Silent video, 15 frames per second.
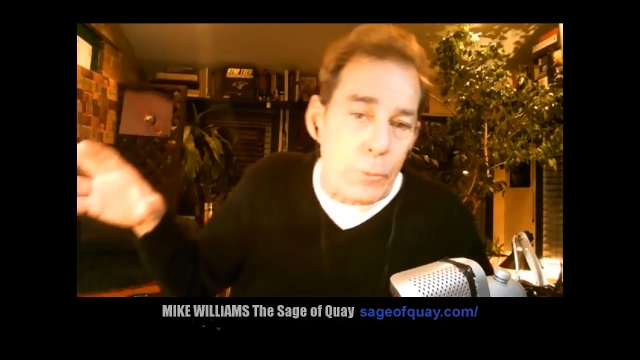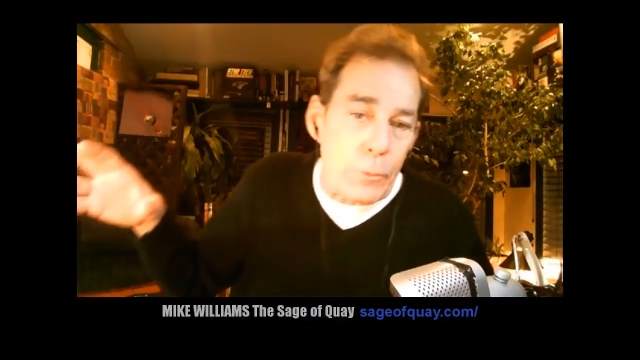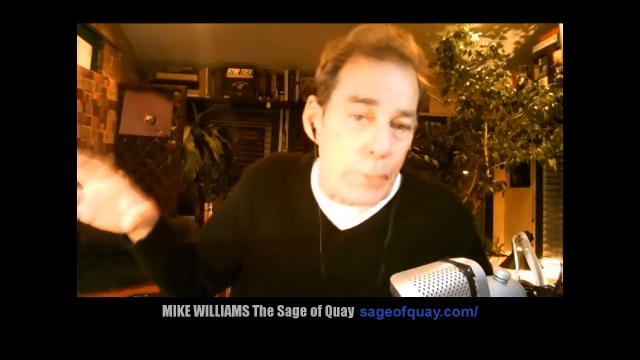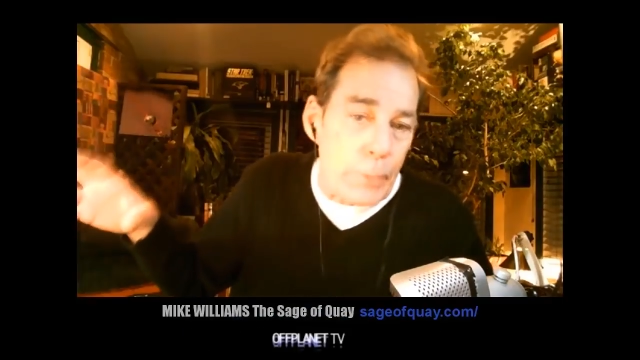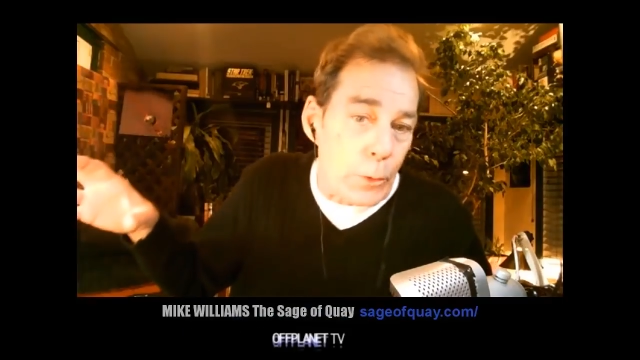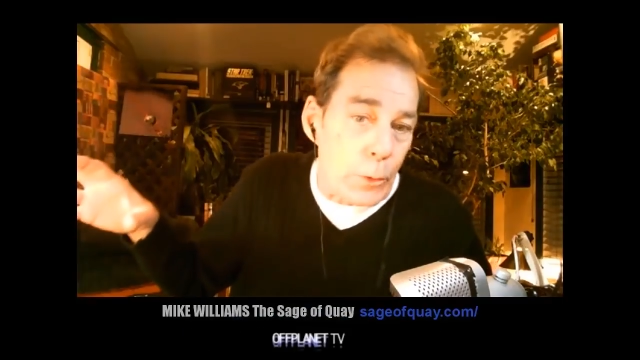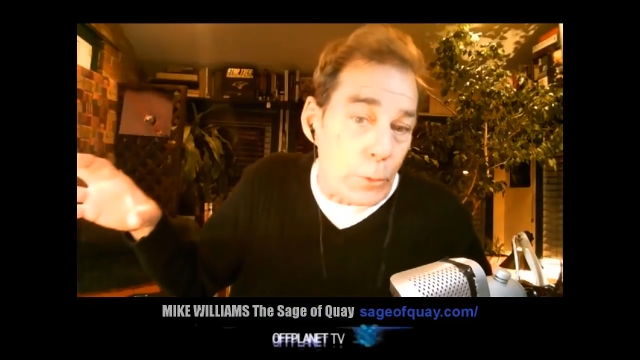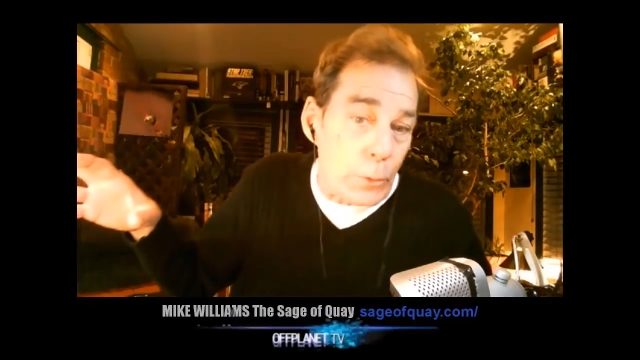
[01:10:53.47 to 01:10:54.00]

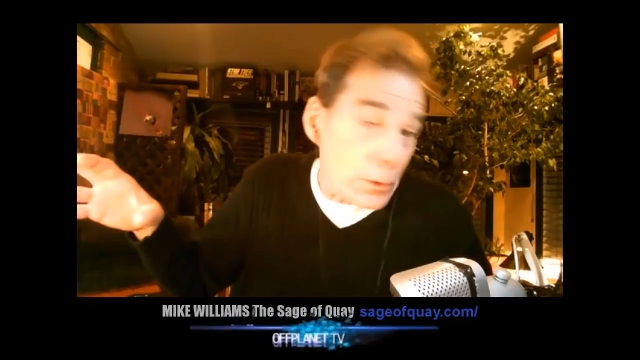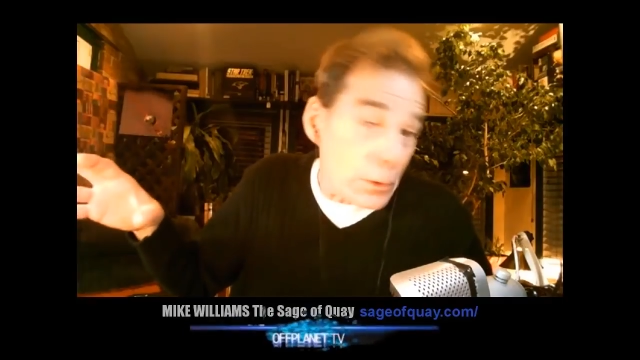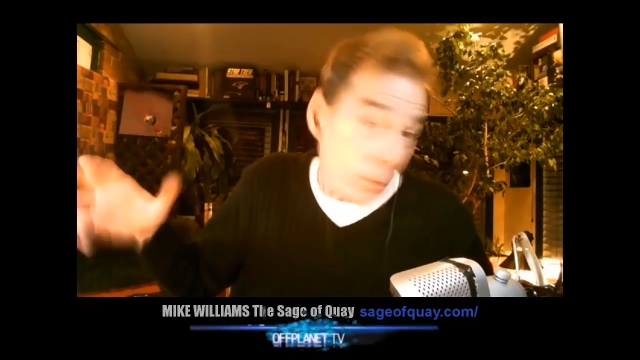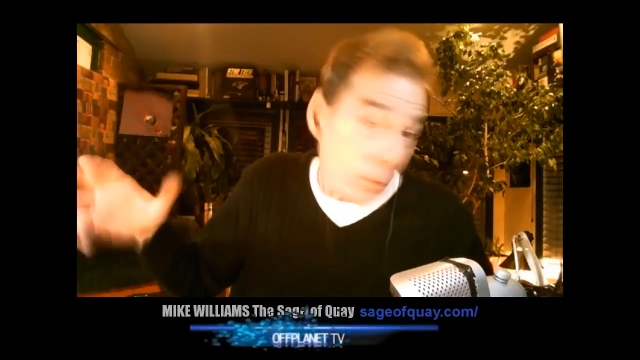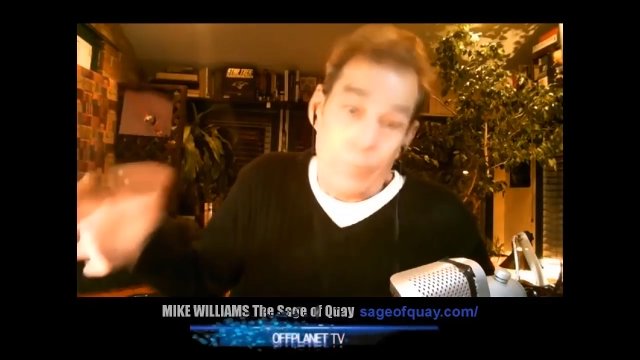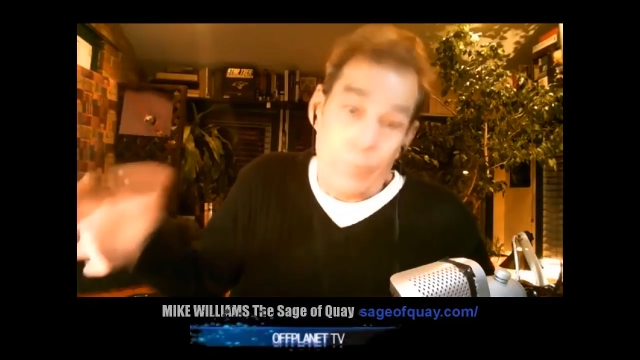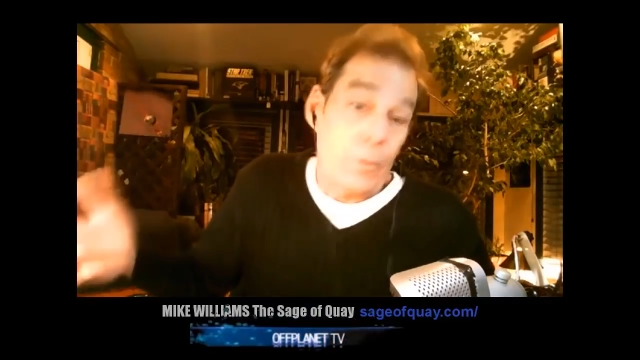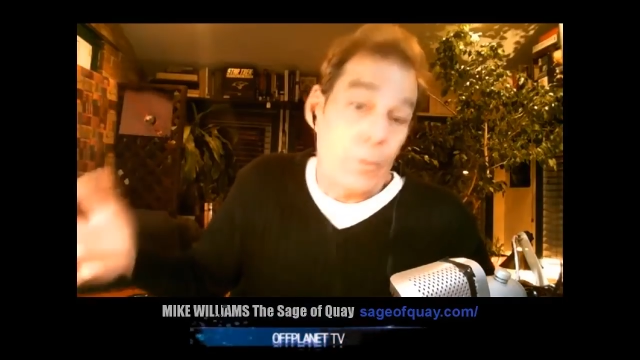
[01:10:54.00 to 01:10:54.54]
Mills.
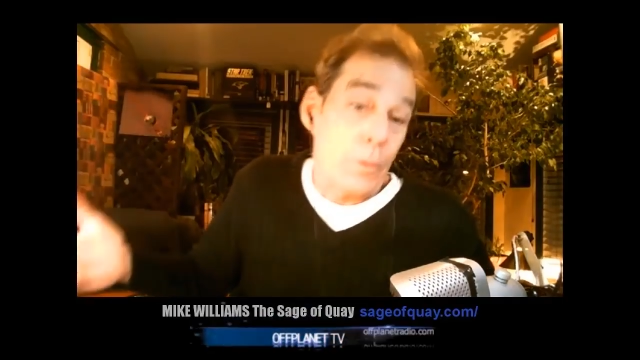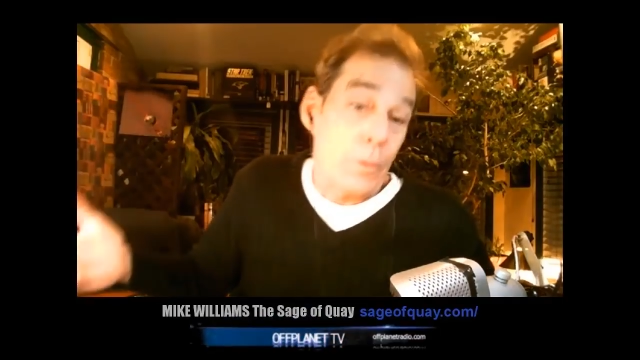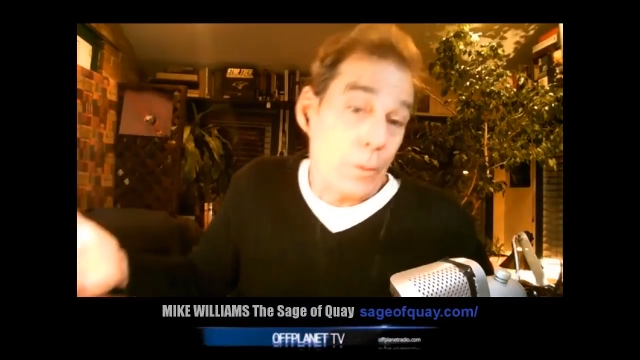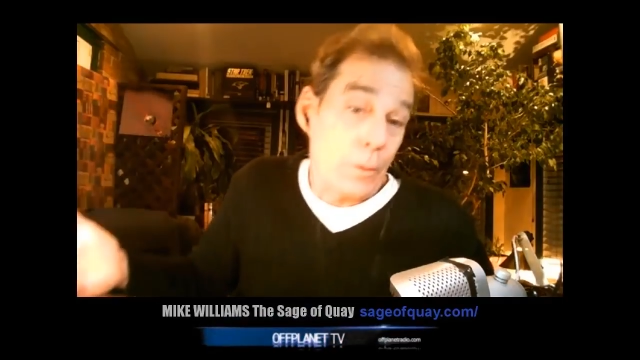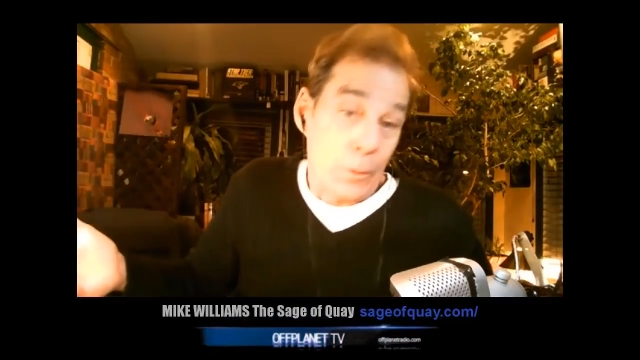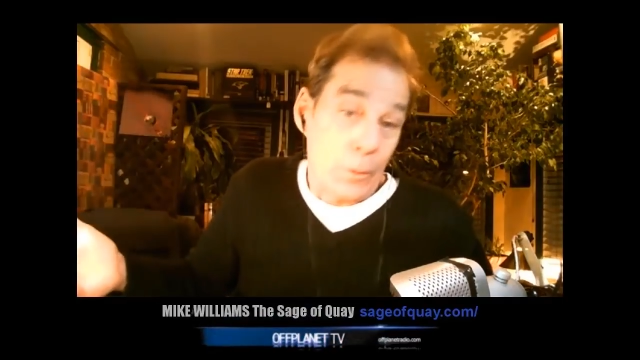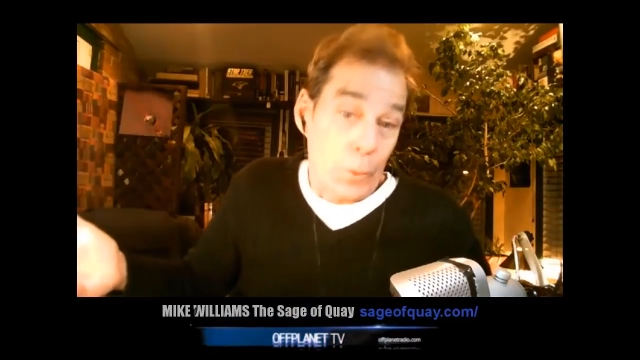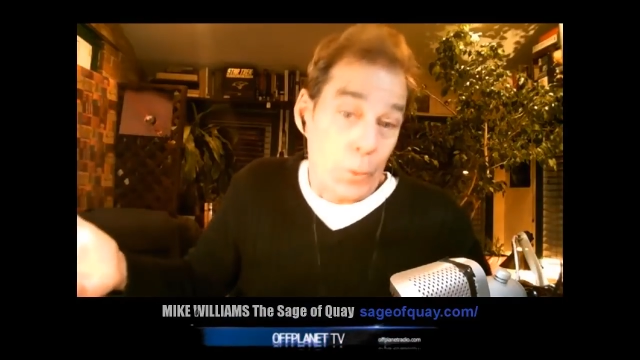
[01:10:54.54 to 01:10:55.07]

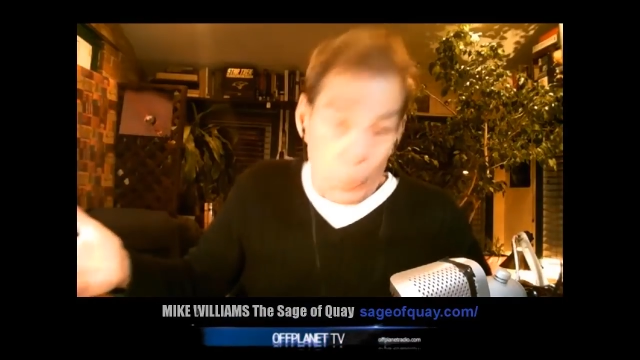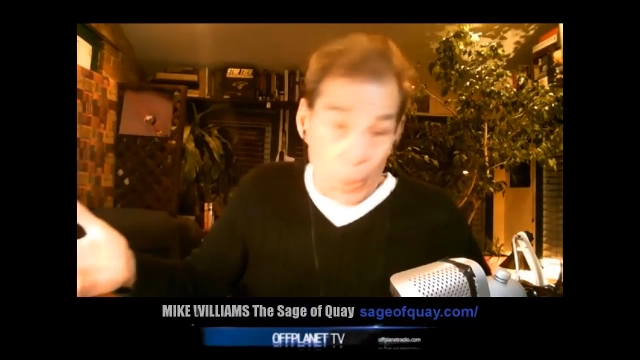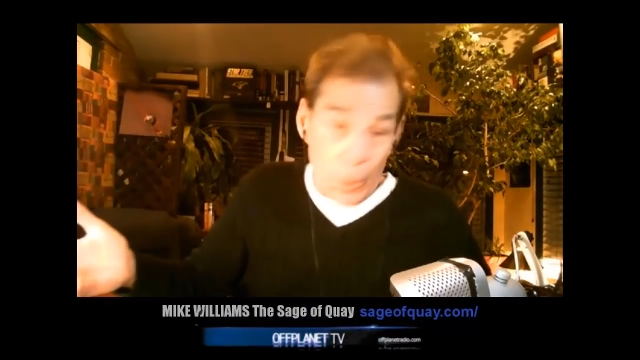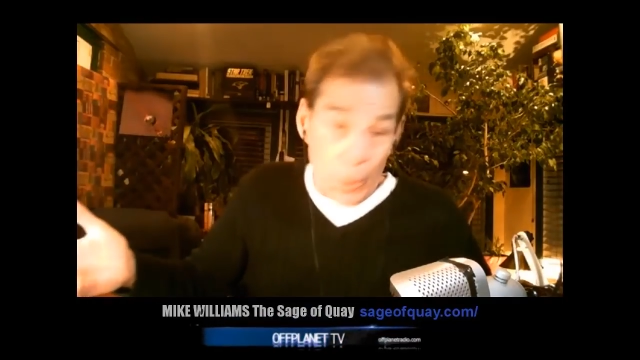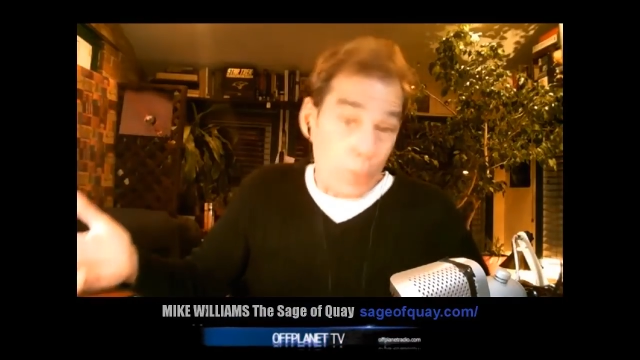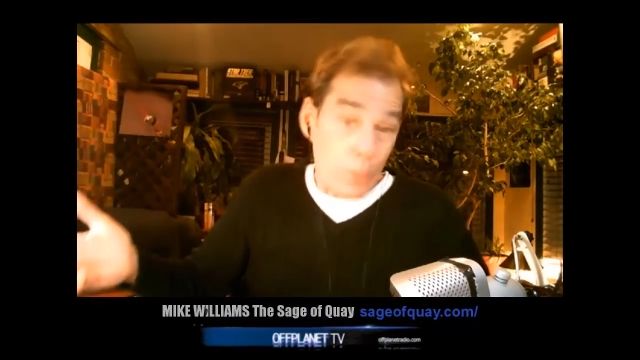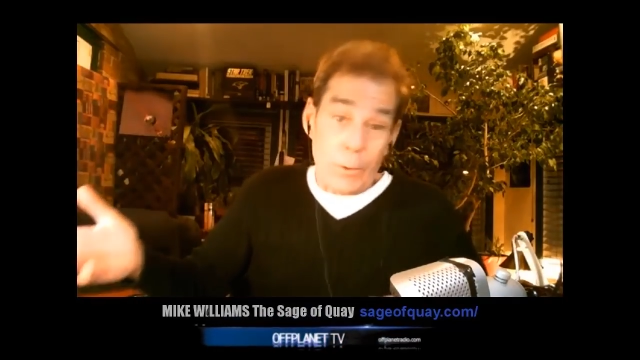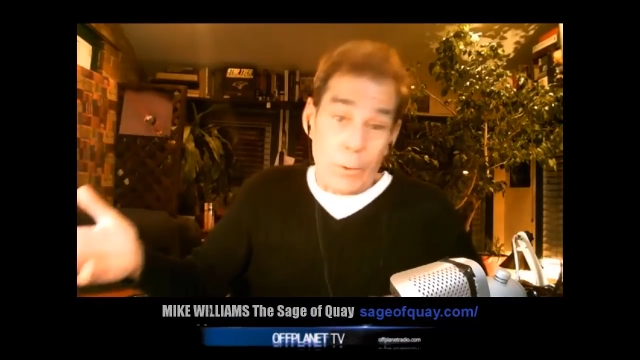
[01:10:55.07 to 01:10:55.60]
Who
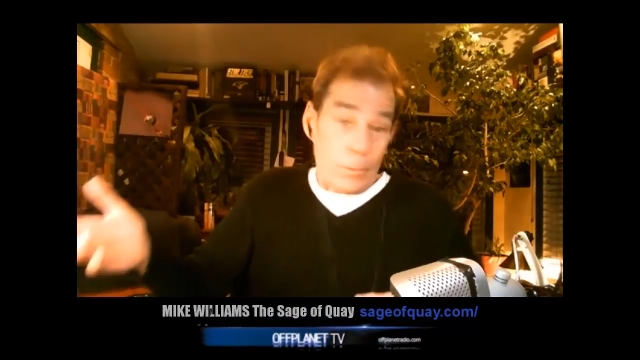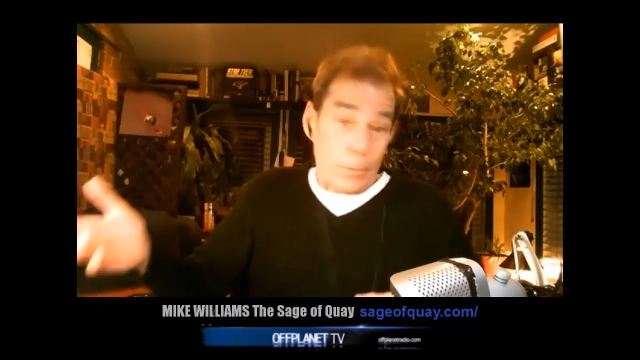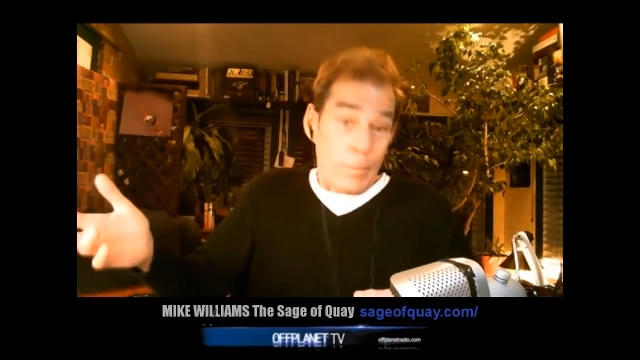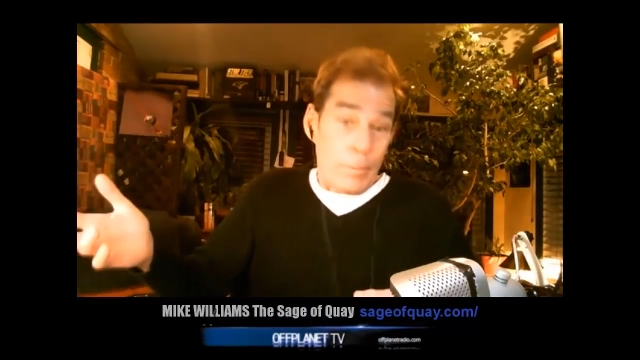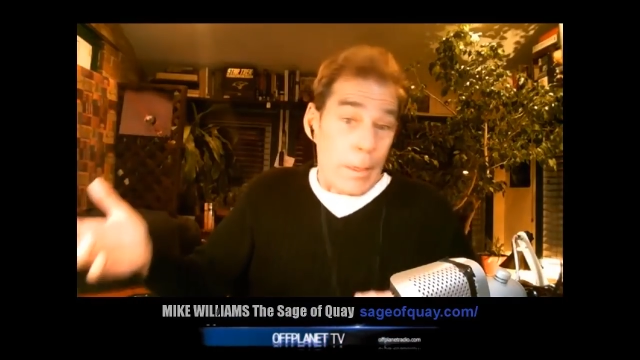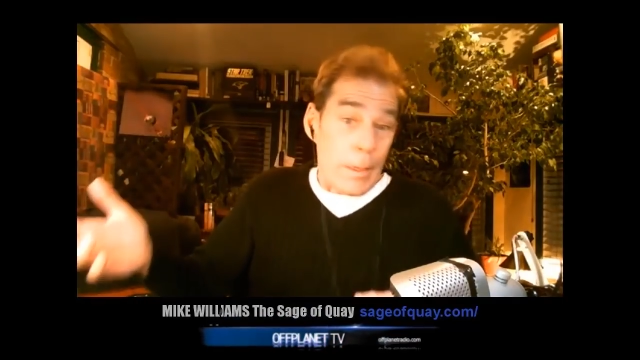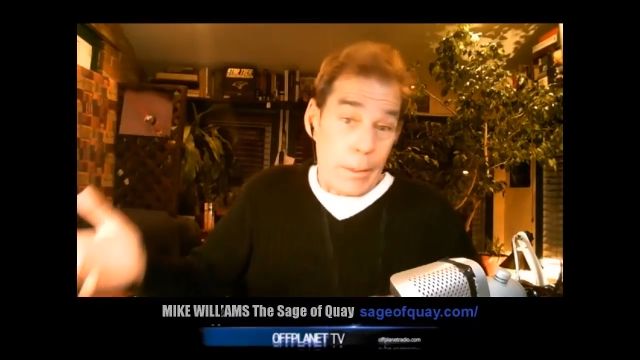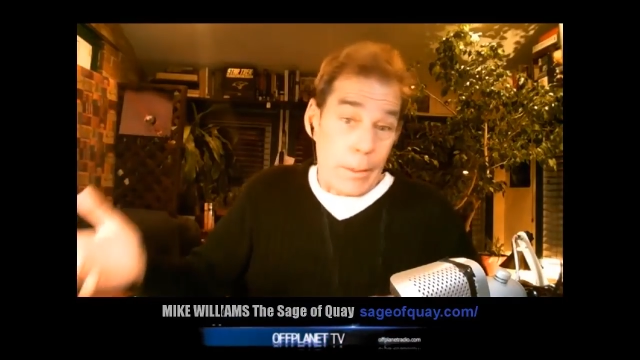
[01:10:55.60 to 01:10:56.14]
knows?
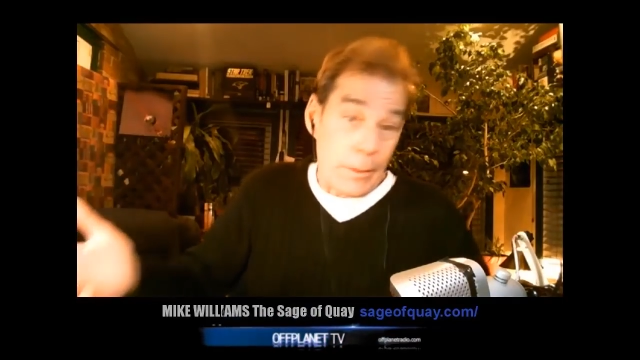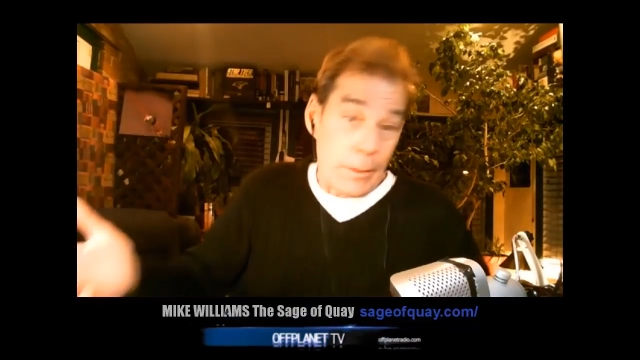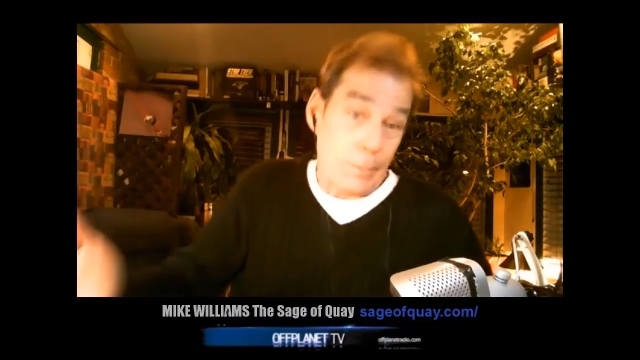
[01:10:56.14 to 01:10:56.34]
May.